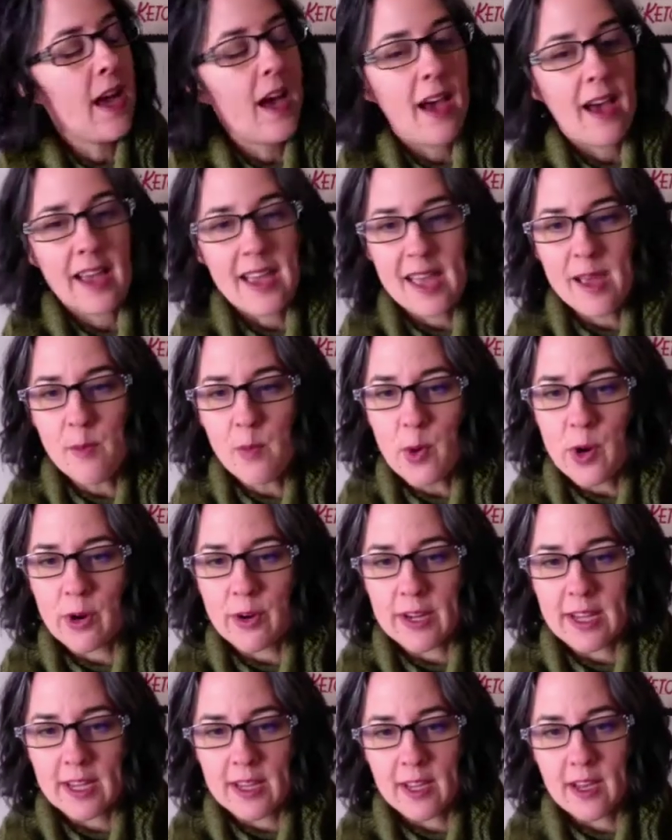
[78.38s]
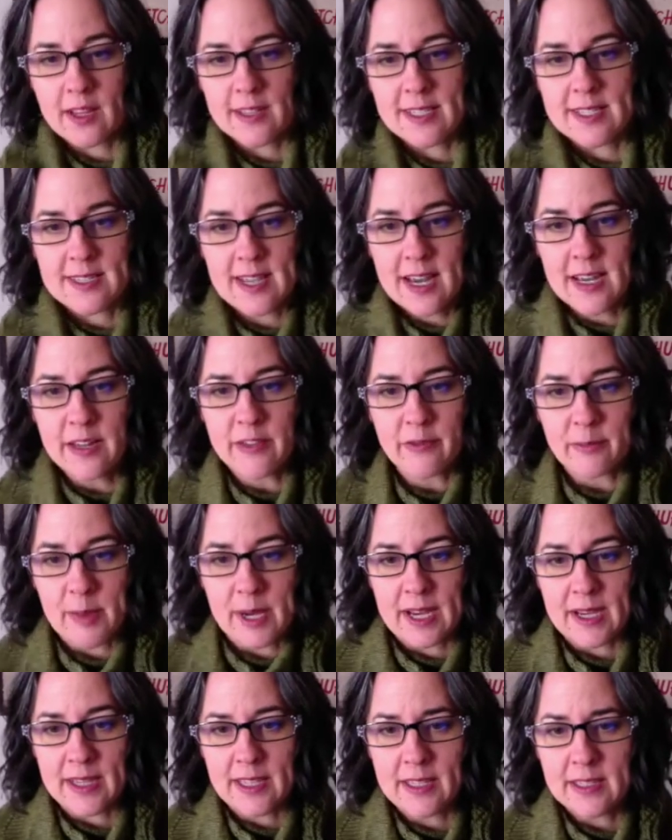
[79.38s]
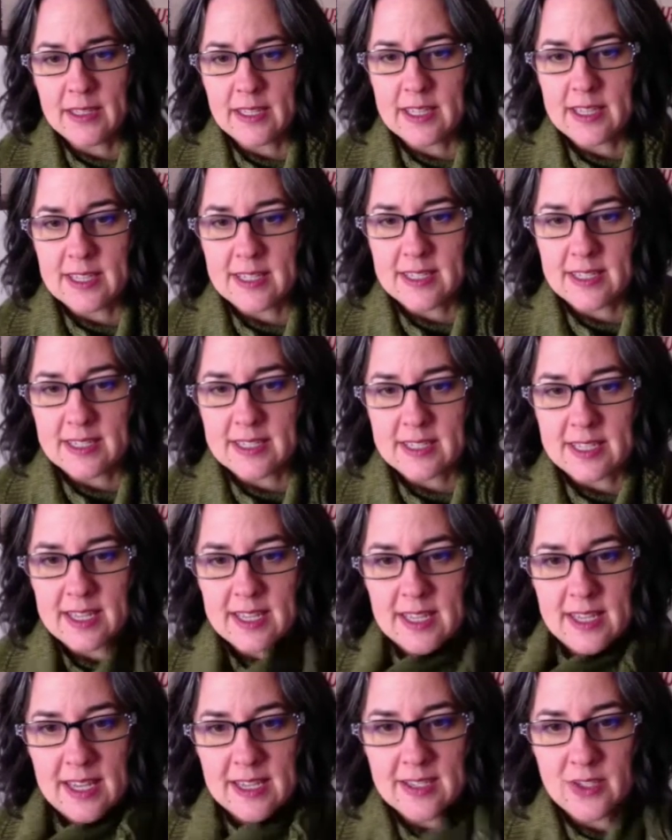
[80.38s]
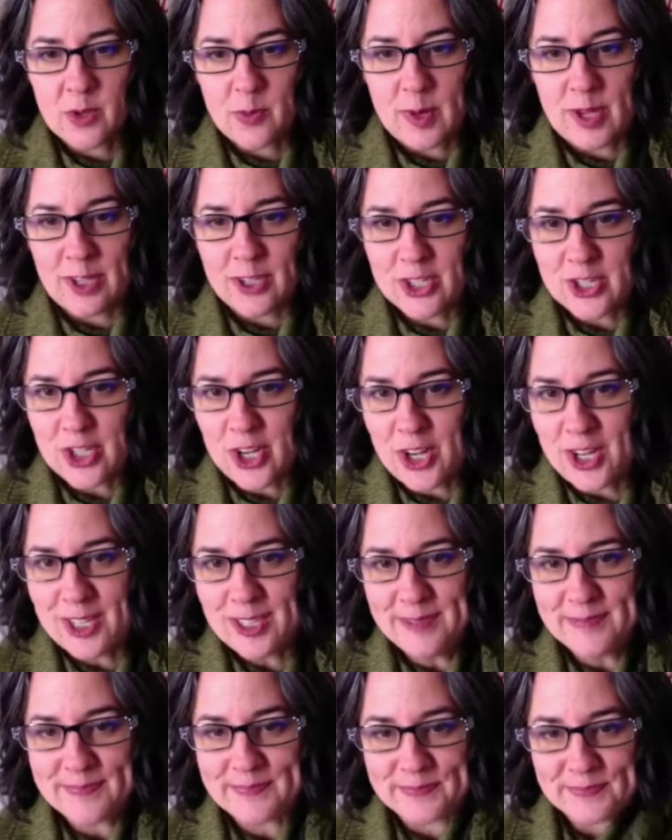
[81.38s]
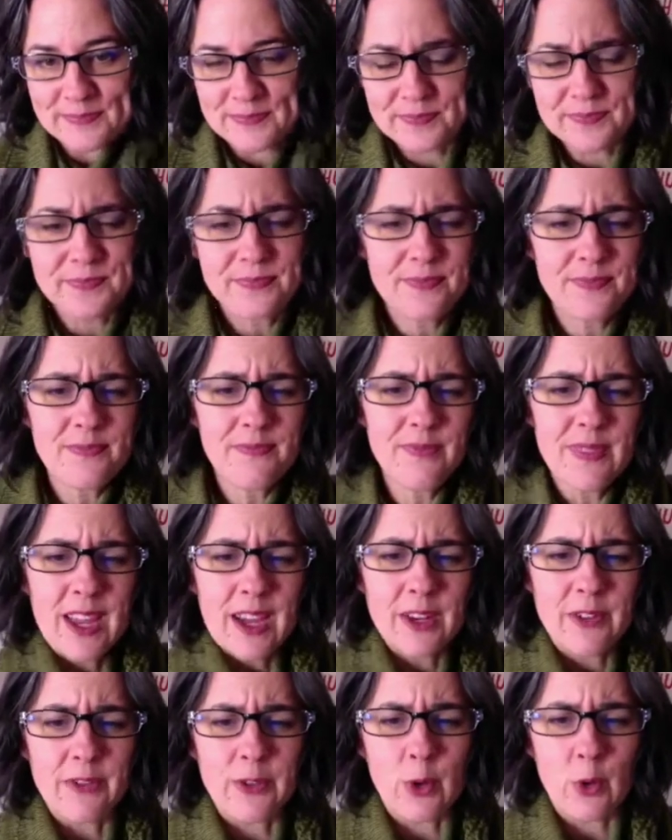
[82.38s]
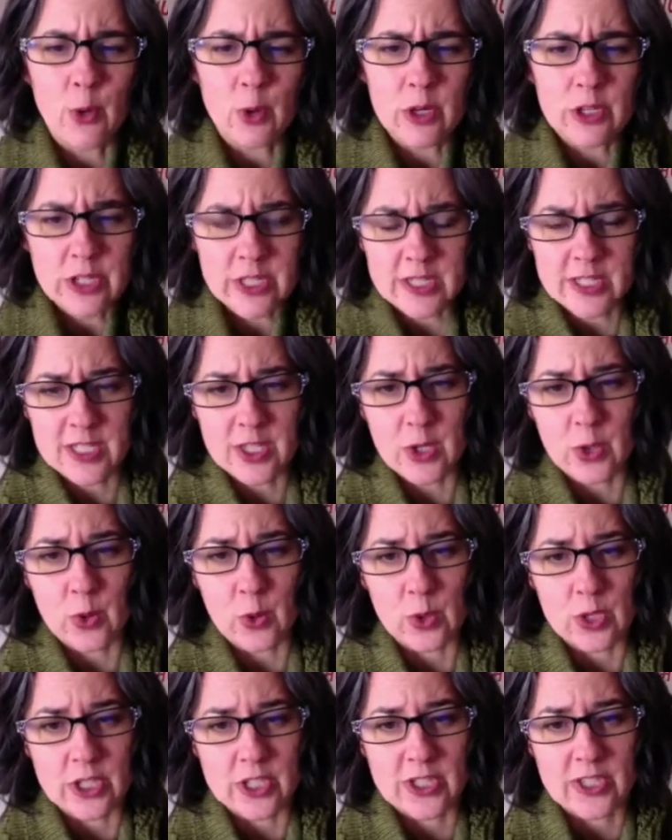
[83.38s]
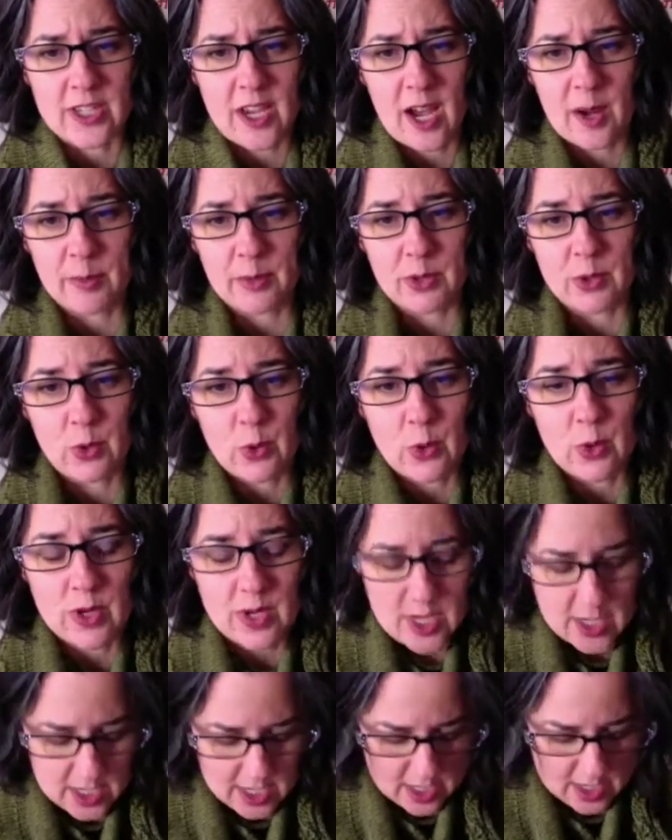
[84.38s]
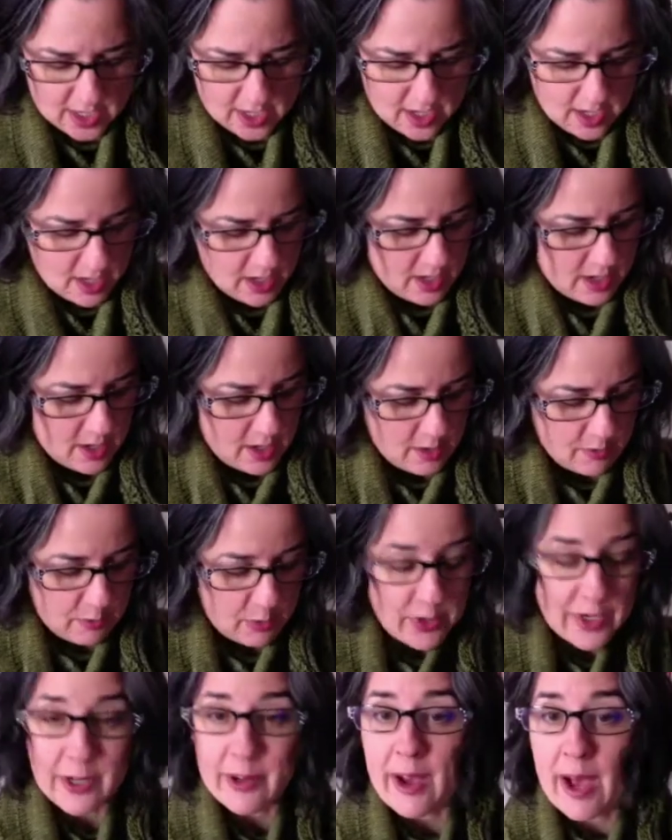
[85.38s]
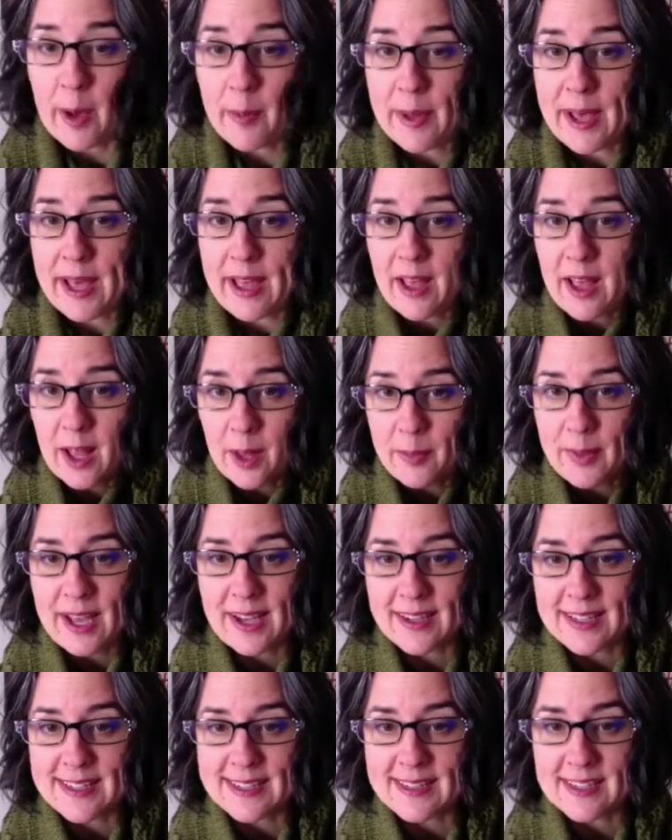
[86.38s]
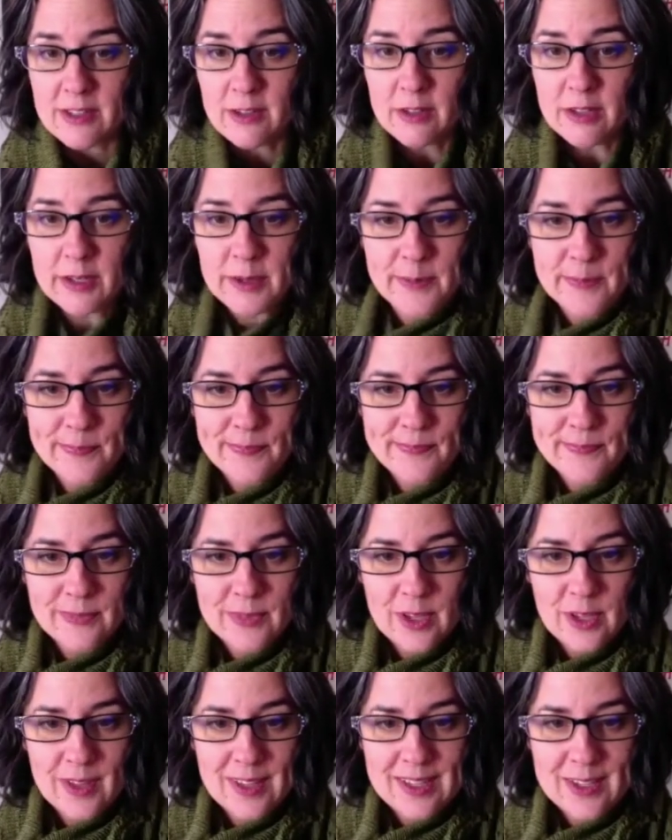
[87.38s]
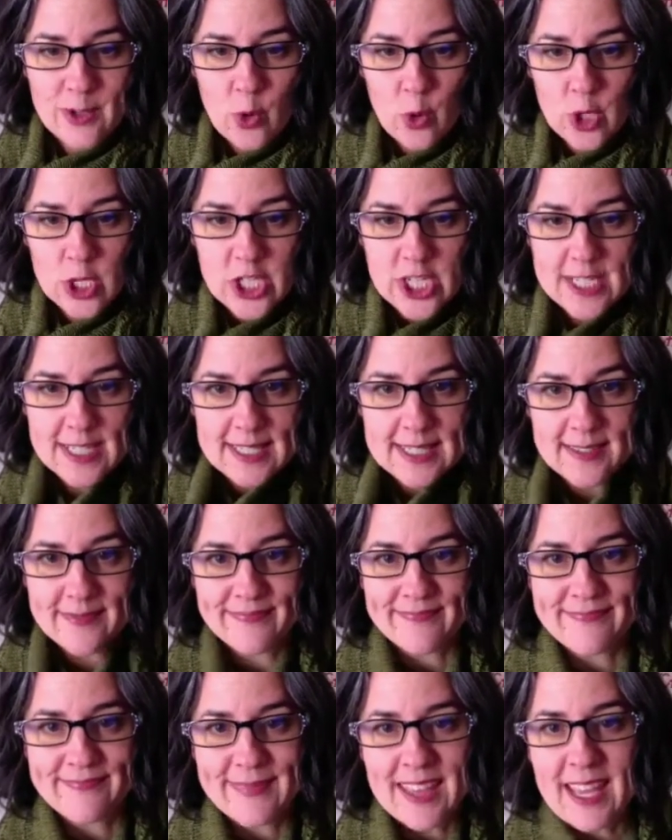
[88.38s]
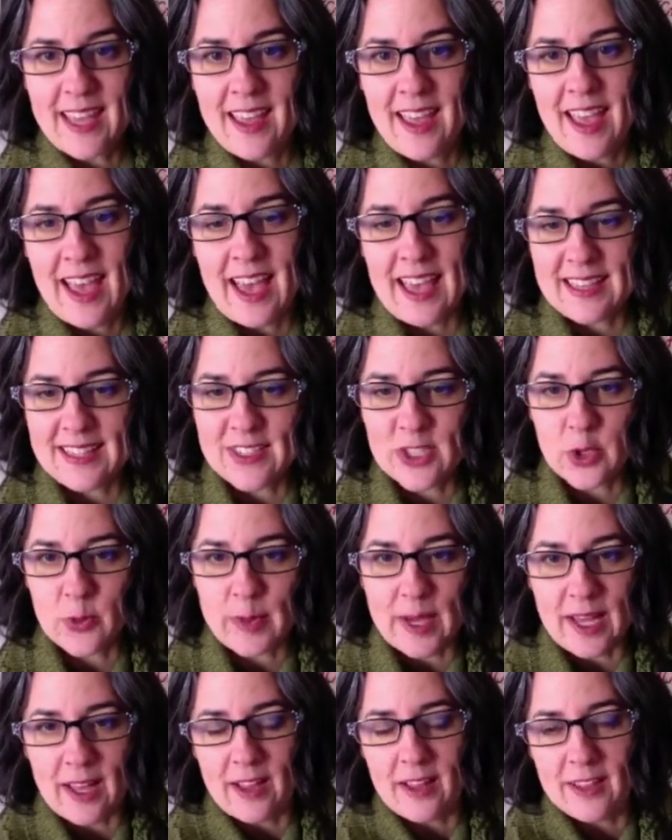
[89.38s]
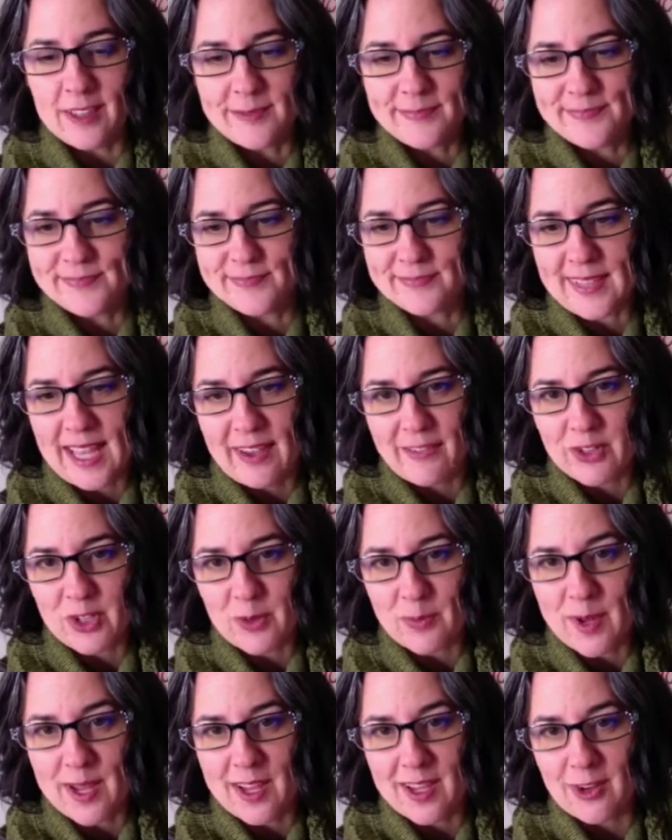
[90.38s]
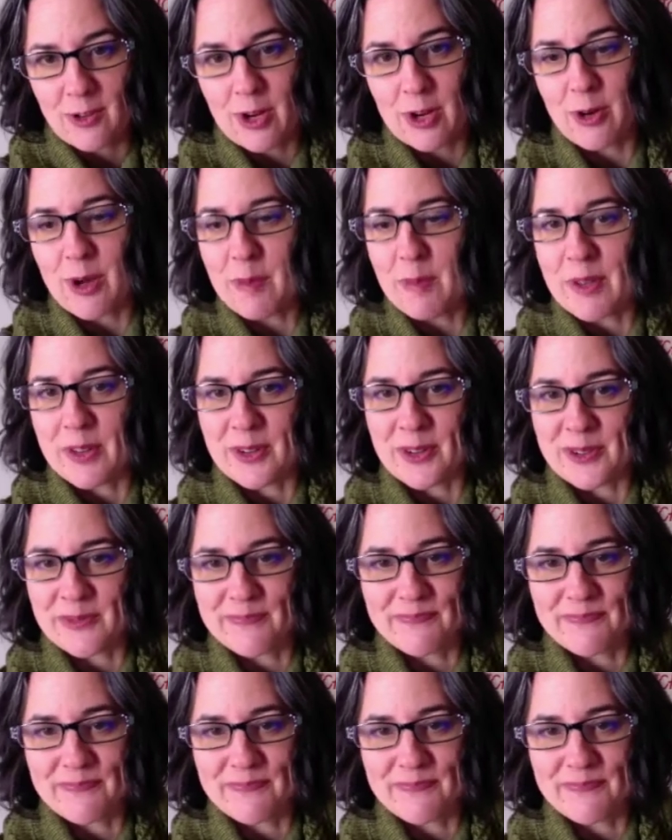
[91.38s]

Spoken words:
I am wearing a design of mine. This is the Esther Bell shawl out of gorgeous, gorgeous copper corgi merino alpaca silk. Gorgeous. Esther Bell, after my great-grandmother.